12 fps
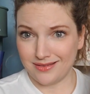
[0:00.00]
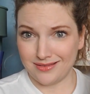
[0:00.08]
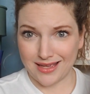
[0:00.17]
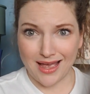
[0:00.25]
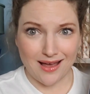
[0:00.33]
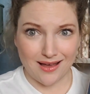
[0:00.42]

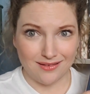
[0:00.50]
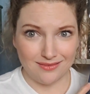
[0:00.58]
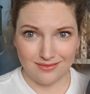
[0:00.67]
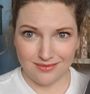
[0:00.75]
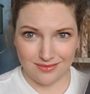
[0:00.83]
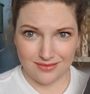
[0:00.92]
yeah,
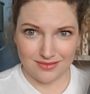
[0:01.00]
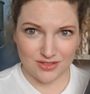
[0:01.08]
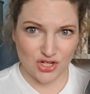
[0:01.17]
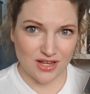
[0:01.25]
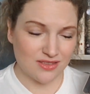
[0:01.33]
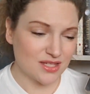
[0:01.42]

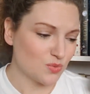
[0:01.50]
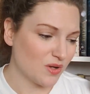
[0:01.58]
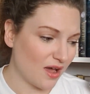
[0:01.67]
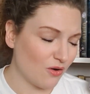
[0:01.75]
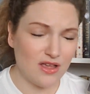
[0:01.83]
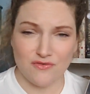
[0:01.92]
check this one
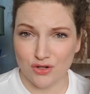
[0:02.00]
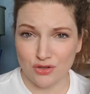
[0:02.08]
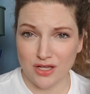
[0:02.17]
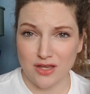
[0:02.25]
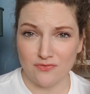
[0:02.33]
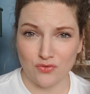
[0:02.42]
out if you're
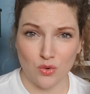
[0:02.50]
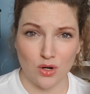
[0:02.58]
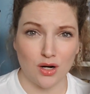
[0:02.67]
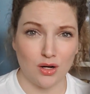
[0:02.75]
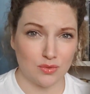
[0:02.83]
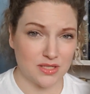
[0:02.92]
looking
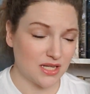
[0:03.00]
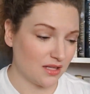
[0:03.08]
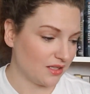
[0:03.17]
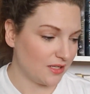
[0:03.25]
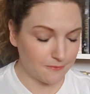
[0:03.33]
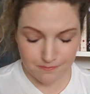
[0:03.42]
for a
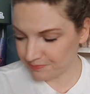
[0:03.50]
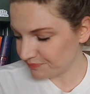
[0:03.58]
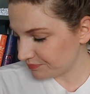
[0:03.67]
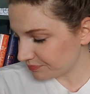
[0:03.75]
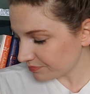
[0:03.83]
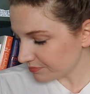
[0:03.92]
retelling.
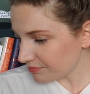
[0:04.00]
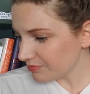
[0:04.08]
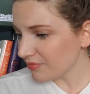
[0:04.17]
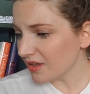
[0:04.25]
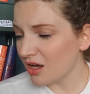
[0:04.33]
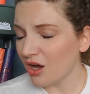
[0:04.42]

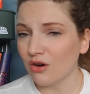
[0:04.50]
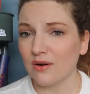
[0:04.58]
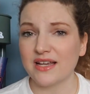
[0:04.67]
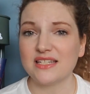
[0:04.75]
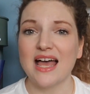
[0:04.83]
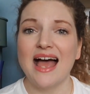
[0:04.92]
All
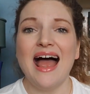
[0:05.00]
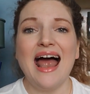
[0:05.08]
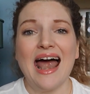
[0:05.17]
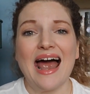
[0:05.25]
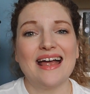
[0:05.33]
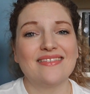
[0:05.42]
right.
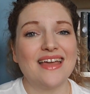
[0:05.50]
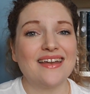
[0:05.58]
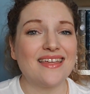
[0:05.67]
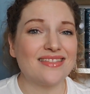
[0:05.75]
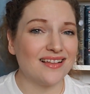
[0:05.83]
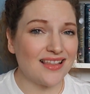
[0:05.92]
And then
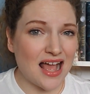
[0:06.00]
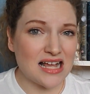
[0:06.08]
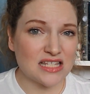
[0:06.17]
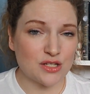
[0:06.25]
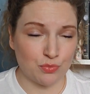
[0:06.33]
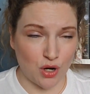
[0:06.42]
the
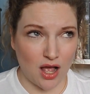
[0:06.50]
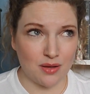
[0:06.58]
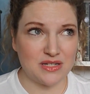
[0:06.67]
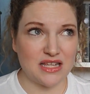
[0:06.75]
last prompt